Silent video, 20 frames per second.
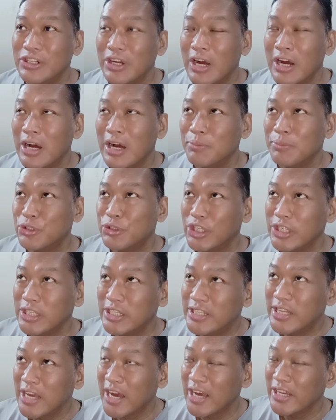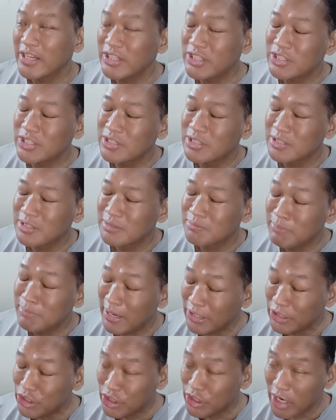um, she dies by
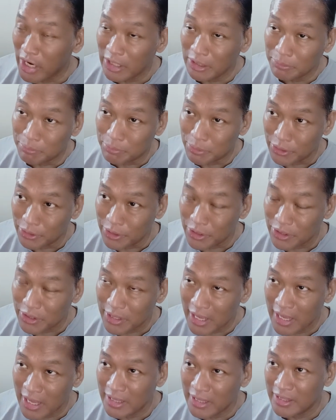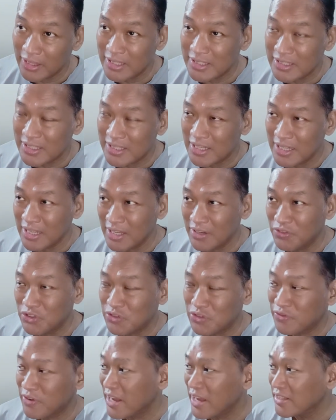childbirth, and this leaves
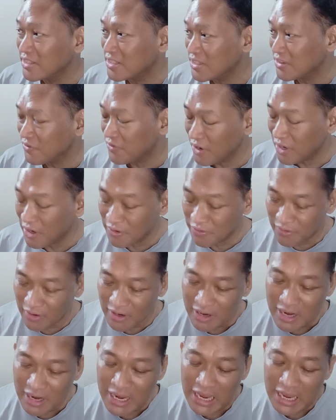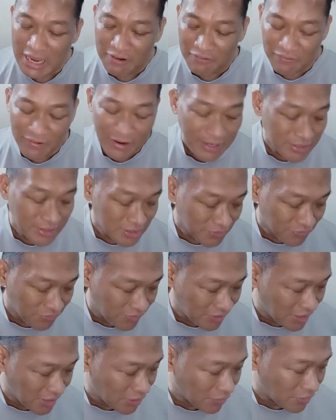Francie very, very Francie
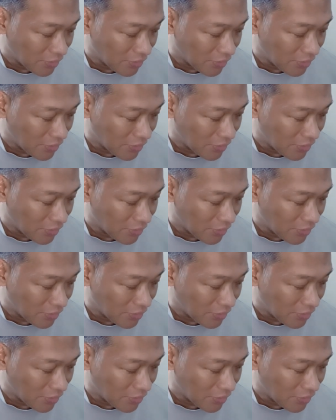really